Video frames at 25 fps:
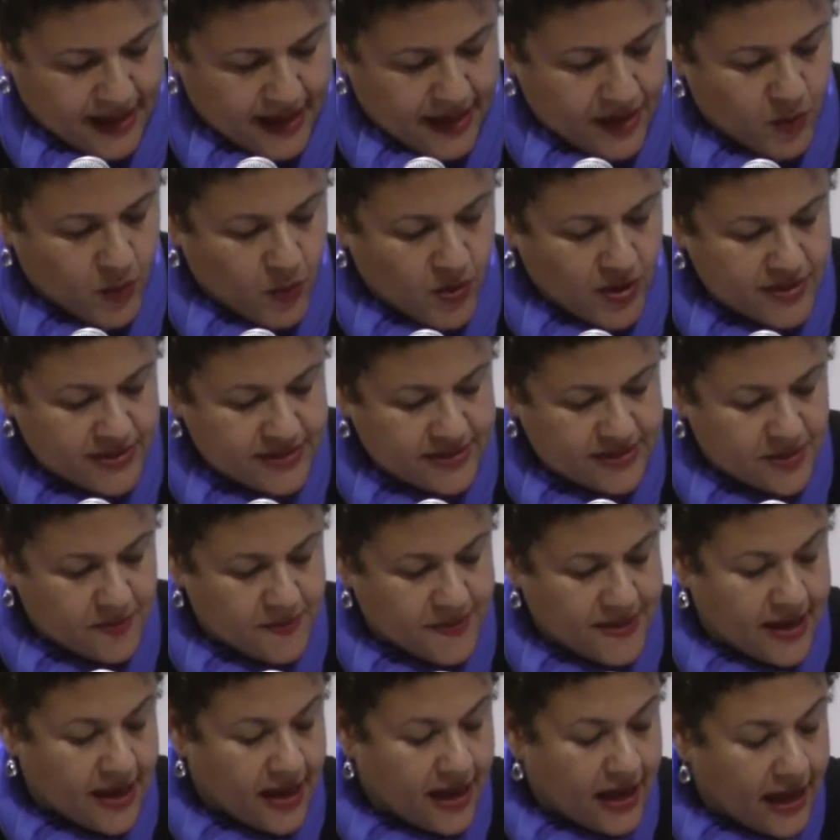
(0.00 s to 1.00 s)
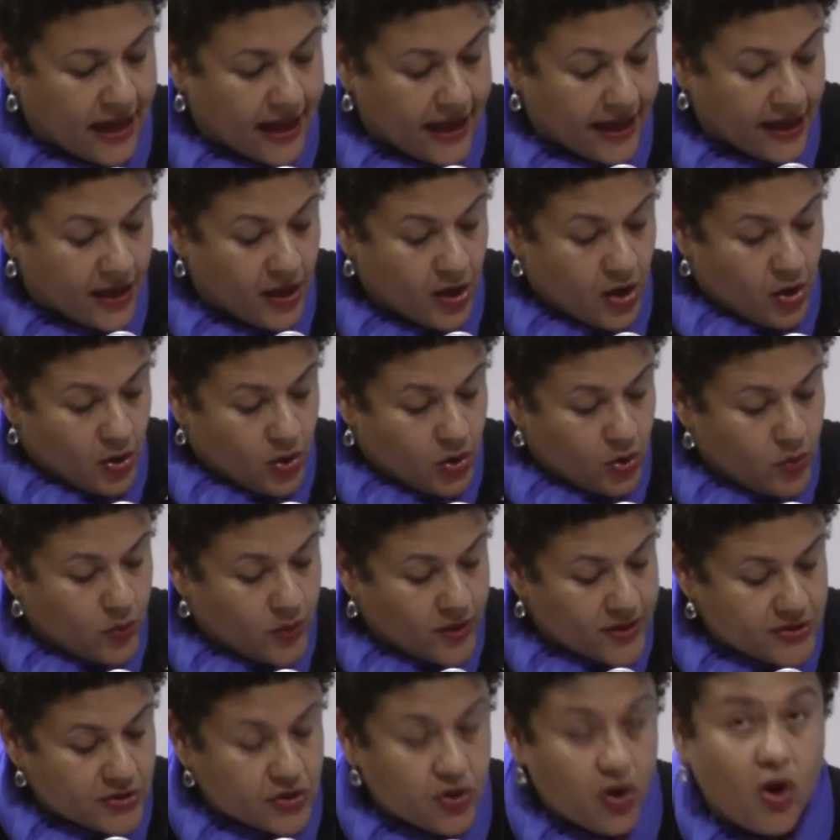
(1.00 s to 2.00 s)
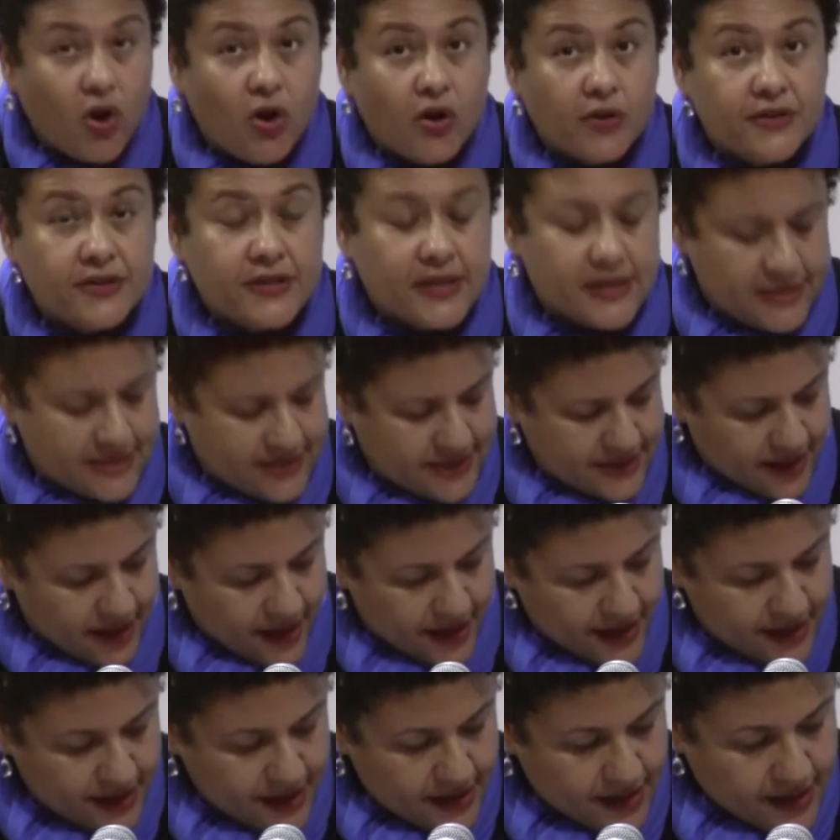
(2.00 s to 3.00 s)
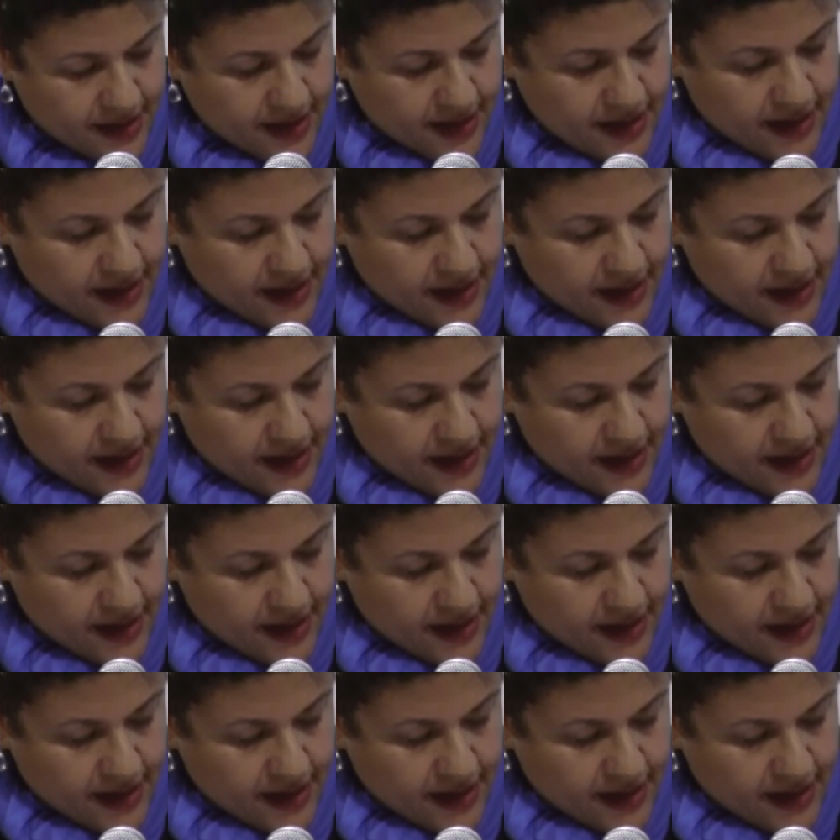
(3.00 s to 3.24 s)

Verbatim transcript: It was to be I who was called son.